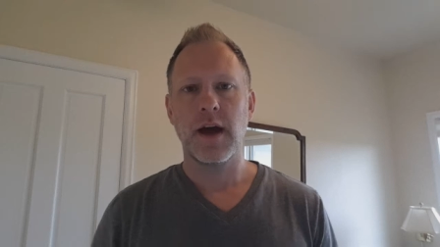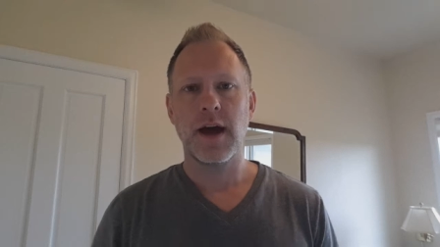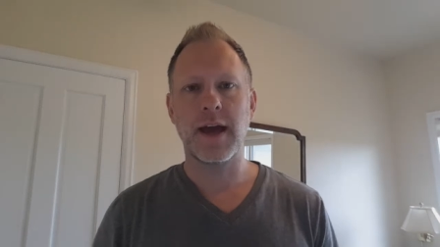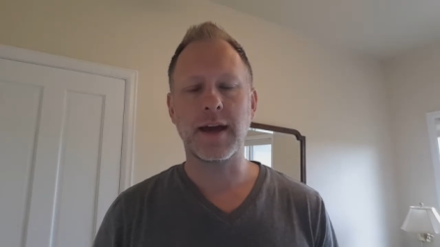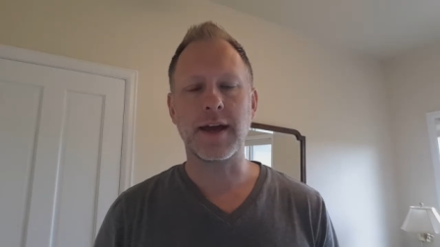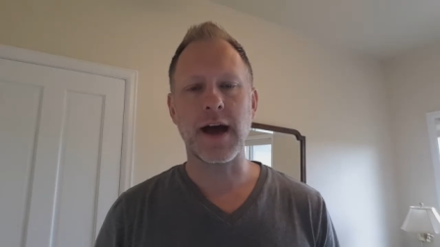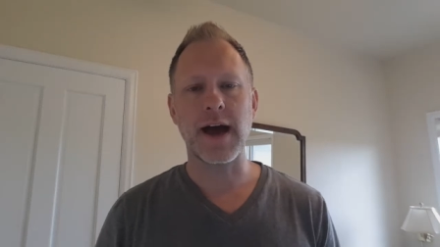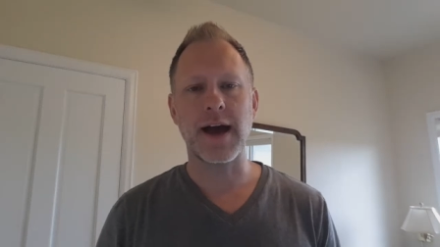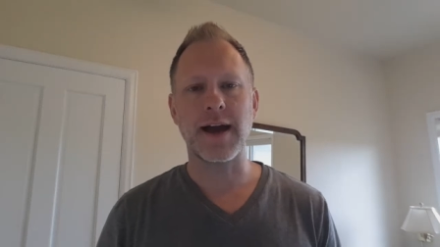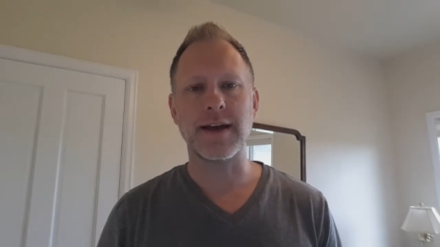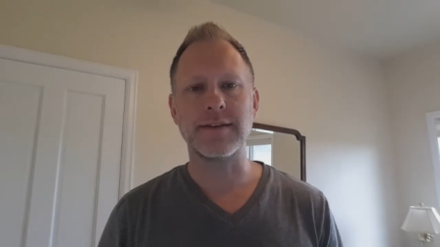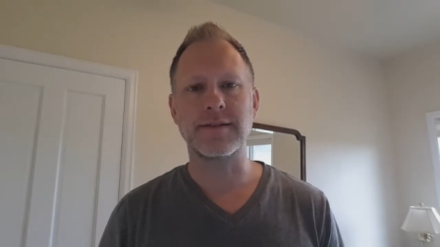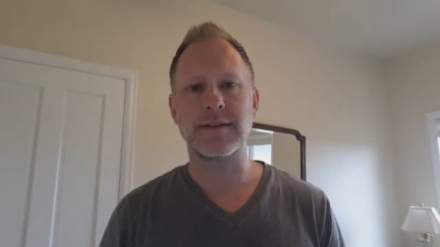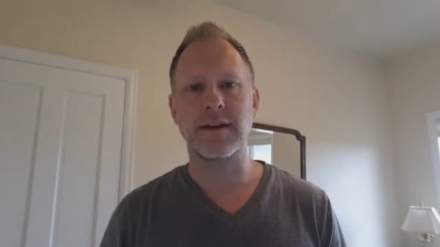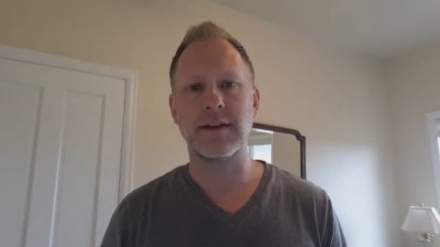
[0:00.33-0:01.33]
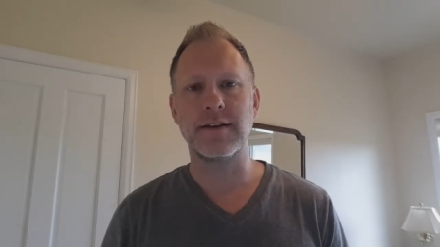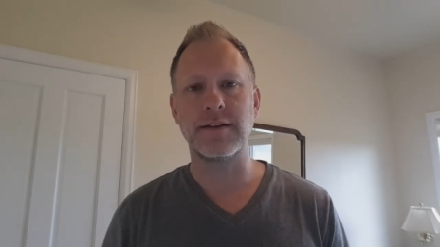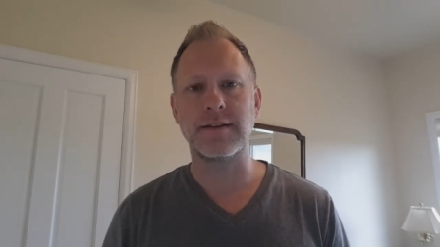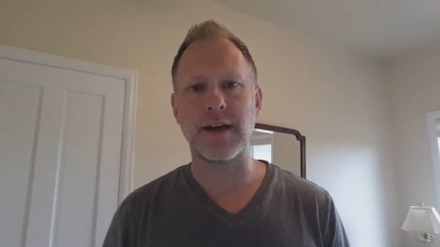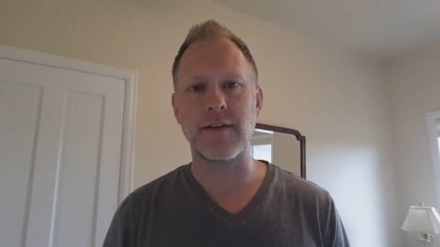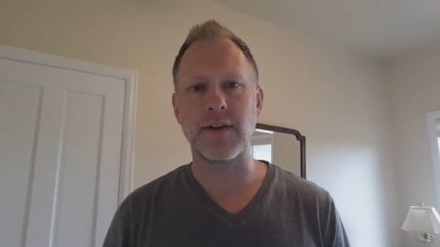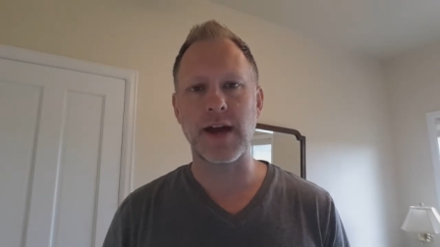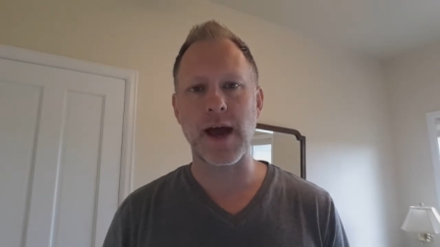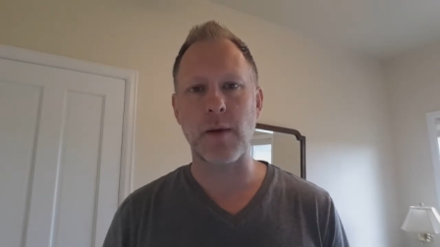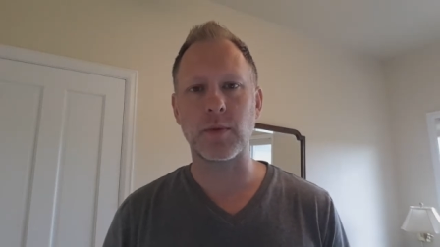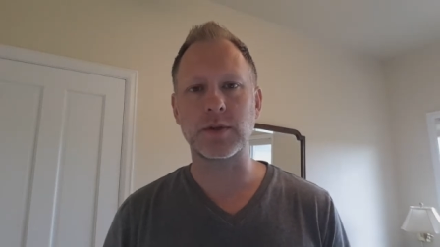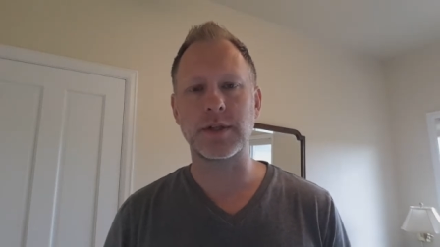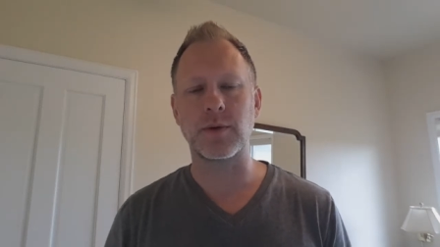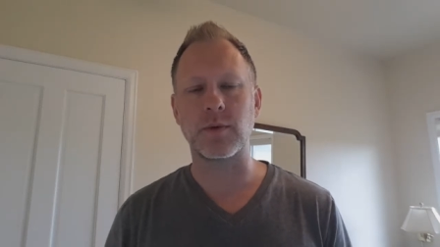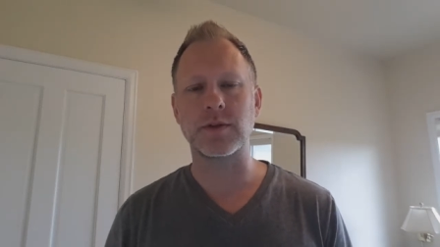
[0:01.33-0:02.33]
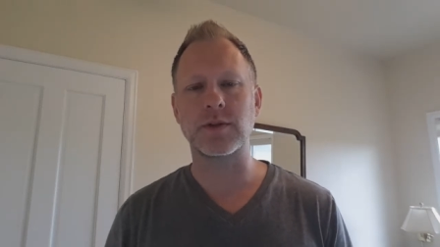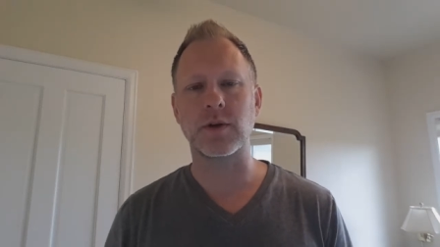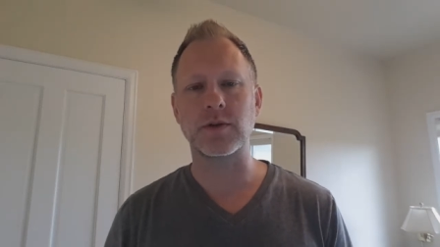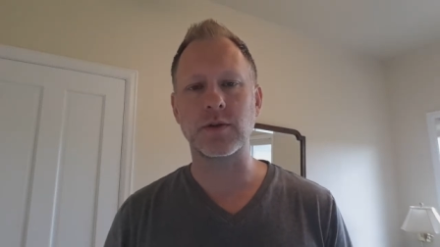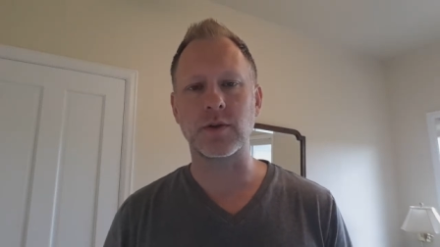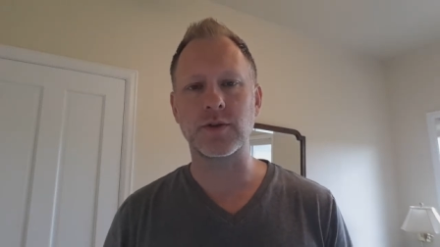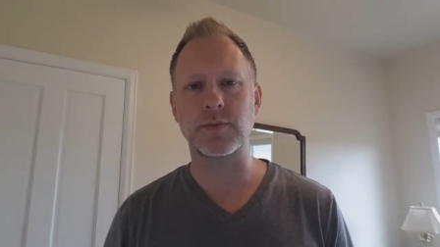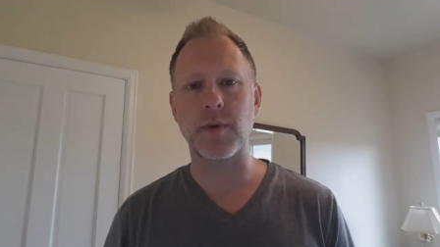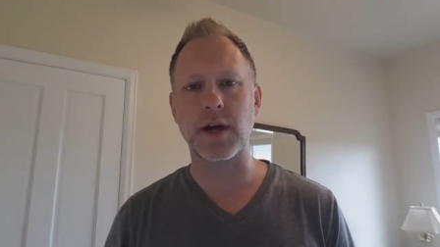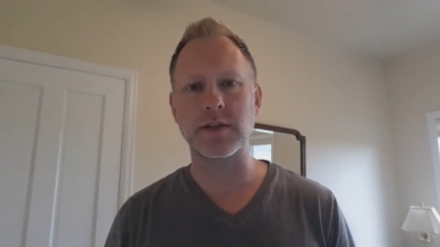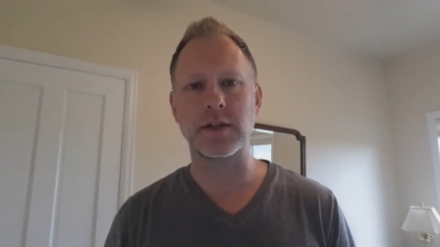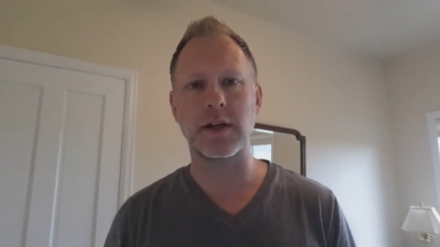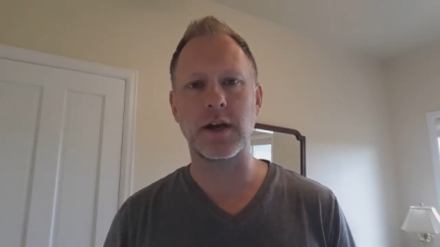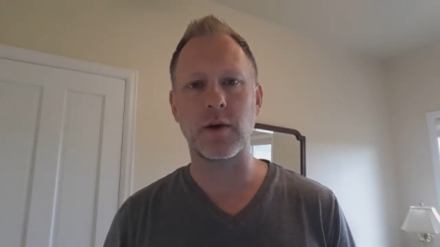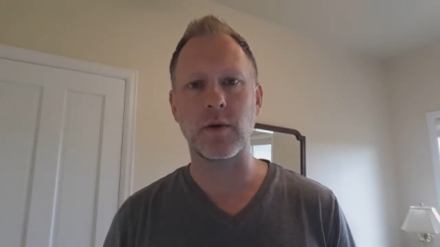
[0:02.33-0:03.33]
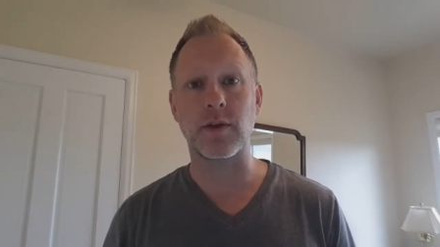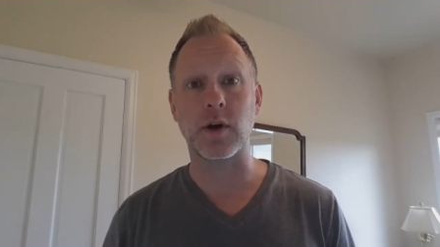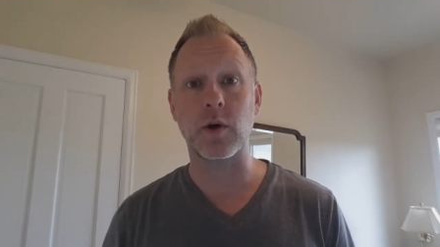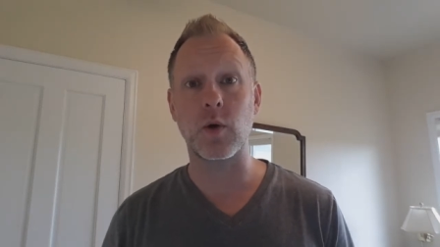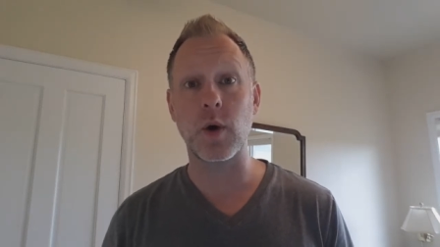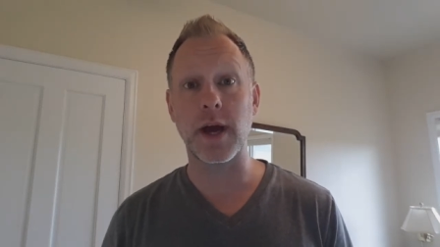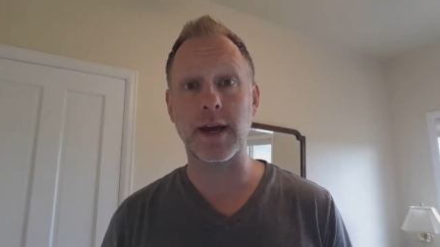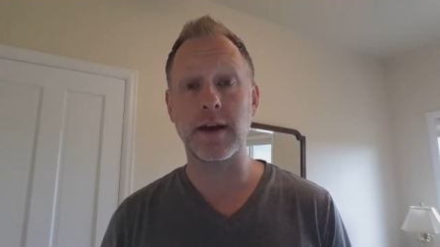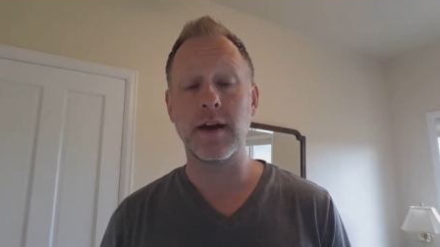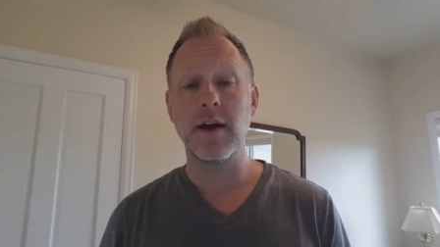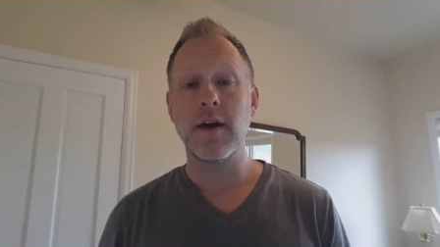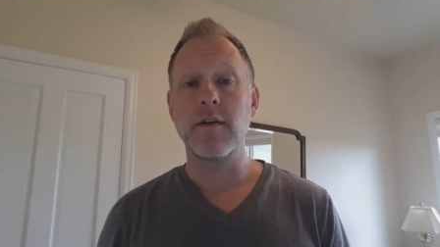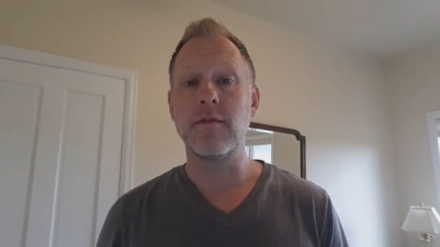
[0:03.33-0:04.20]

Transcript: Hey guys, David Hamilton with Social Expression here with a quick